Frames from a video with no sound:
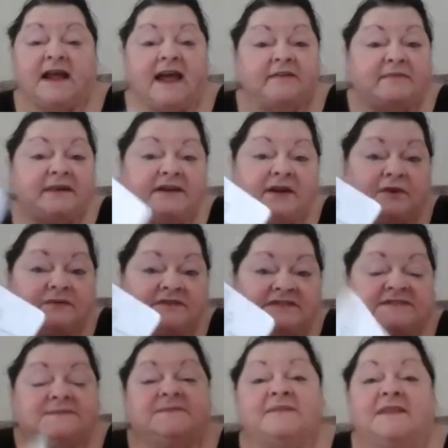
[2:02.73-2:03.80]
have my
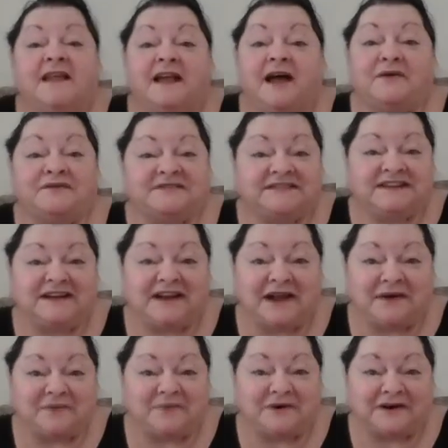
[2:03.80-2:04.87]
notes. I was sitting
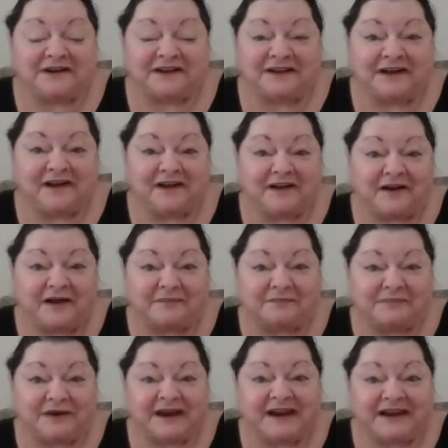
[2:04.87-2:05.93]
at work on
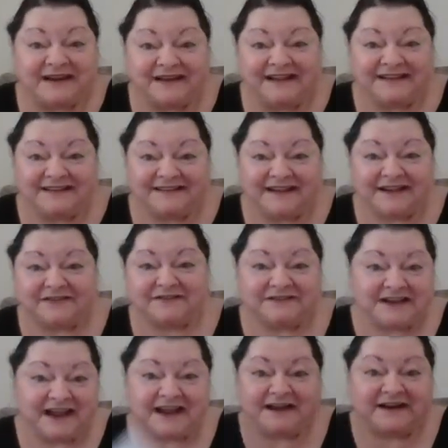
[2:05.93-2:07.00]
break the other
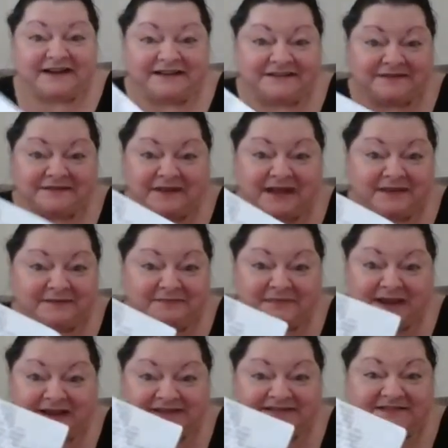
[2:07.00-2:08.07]
day, and I
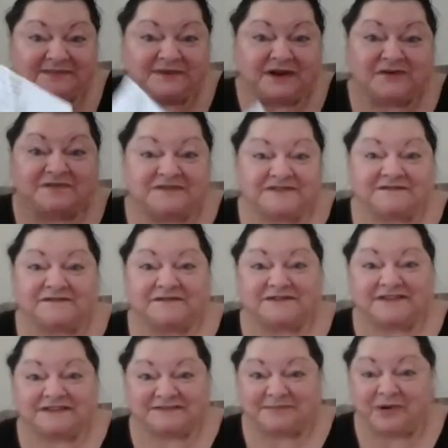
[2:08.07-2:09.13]
made some notes for
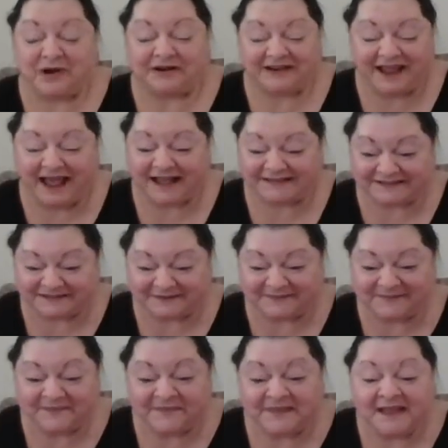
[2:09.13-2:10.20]
this podcast.
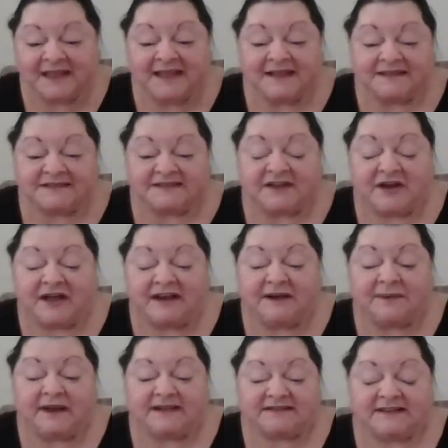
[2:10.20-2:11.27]
So
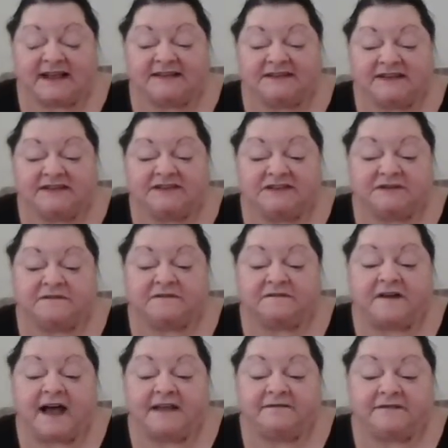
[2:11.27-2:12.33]
anyways, I did do
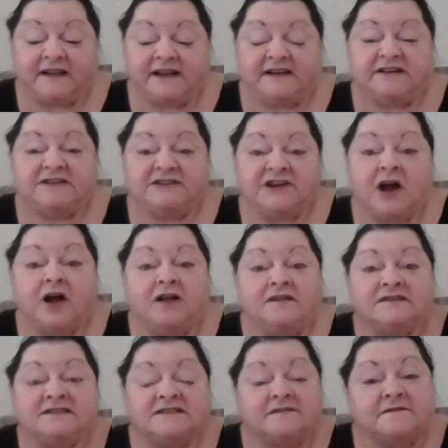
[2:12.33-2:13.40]
5 lady
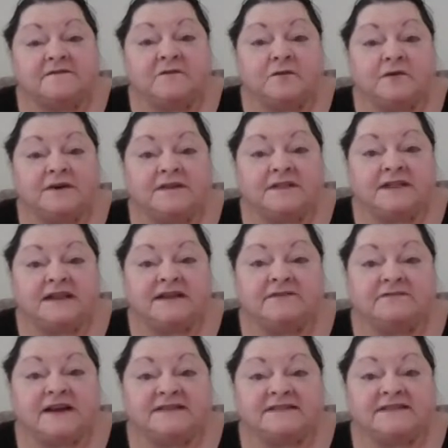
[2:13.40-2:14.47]
shawls for the
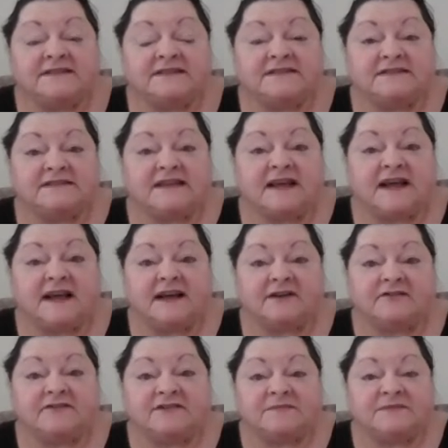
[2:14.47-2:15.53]
residents'
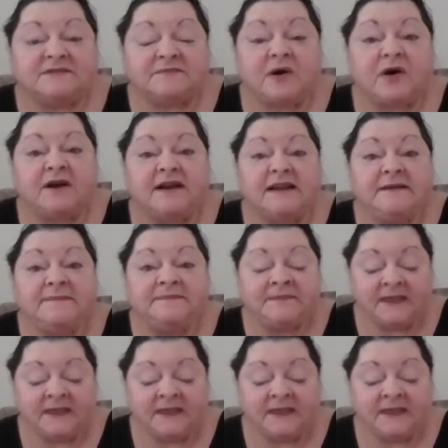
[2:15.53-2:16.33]
Christmas party